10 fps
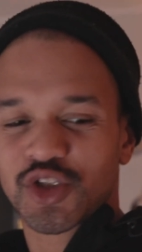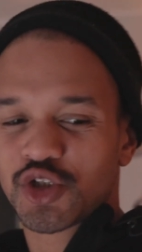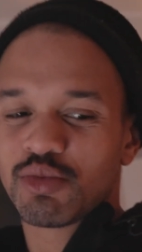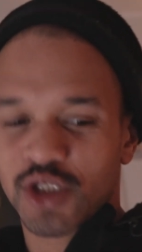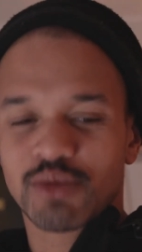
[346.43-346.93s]

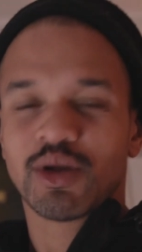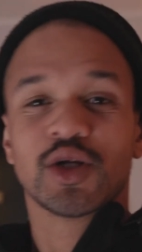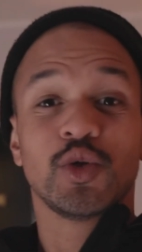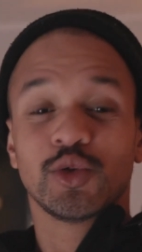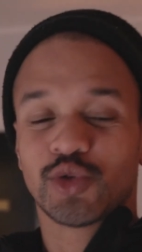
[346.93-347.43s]
too much
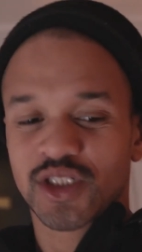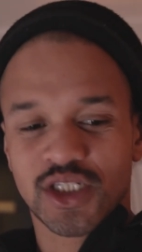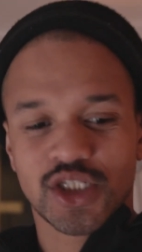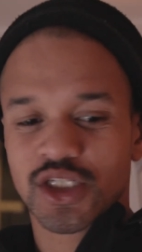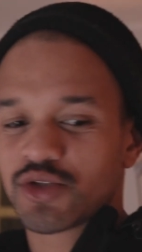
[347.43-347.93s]
about cool
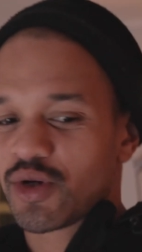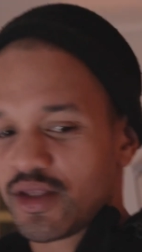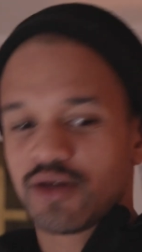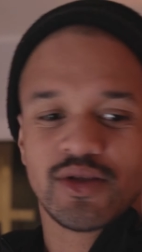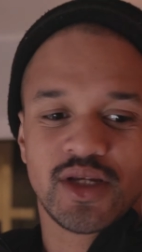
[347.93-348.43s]
transitions
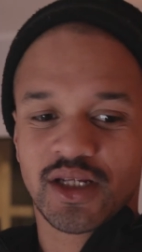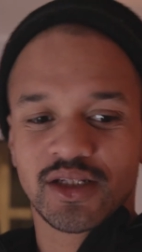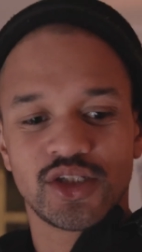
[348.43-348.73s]
rather than